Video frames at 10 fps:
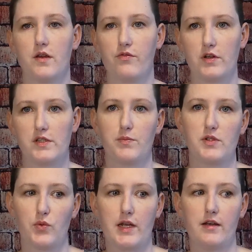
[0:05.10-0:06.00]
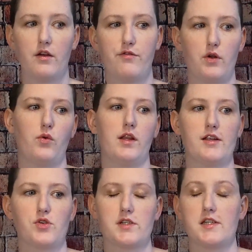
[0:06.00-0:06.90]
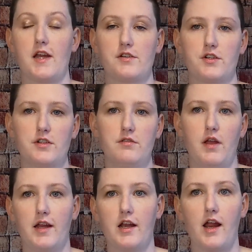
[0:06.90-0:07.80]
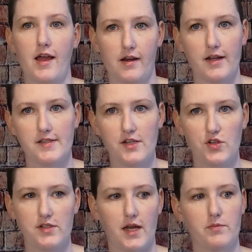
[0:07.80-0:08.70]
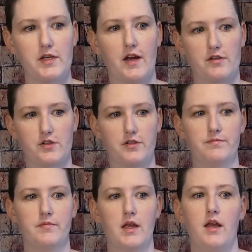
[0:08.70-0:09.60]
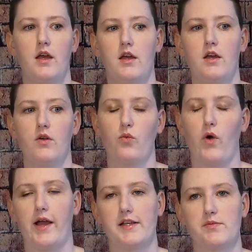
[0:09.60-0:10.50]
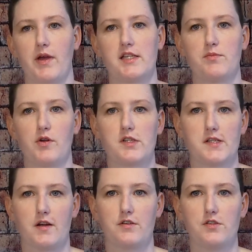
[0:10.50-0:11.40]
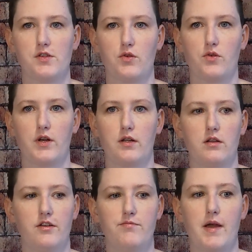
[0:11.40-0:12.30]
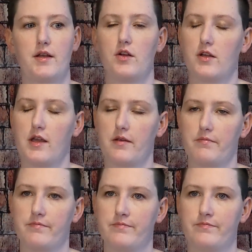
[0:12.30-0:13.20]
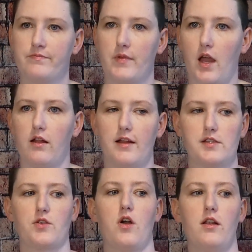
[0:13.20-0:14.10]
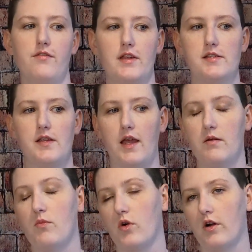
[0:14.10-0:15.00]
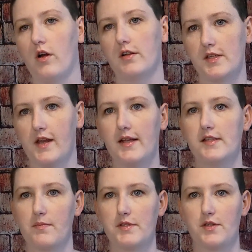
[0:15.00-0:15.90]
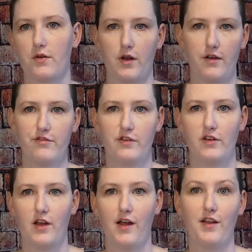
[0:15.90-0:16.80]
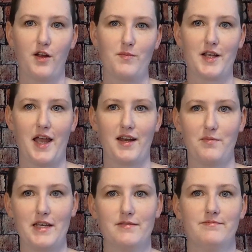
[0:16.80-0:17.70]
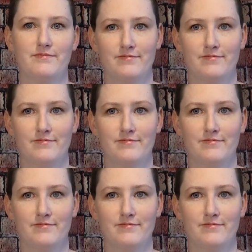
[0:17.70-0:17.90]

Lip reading: difference between a photoelectric detector and an ionization type detector? Why is my smoke detector so critical of my cooking? I'll answer all of this and more on today's episode of Alarm Academy.